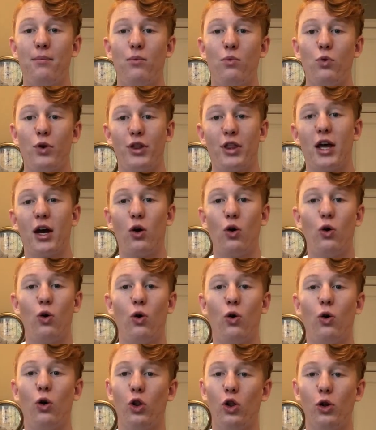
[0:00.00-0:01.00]
with that
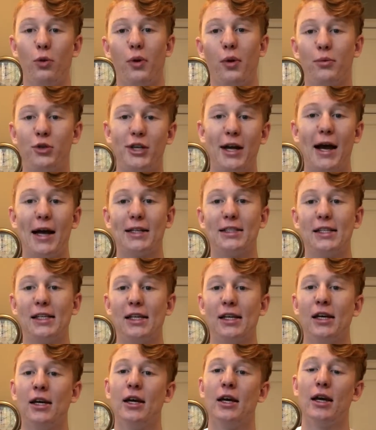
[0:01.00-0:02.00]
whole aluminum
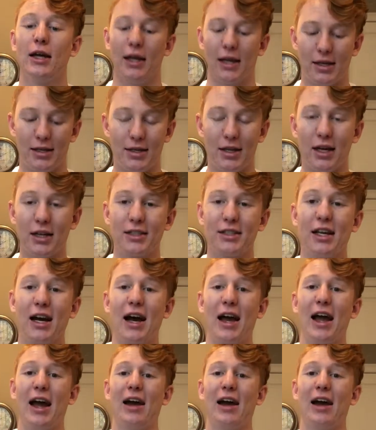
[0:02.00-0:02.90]
chassis. It does not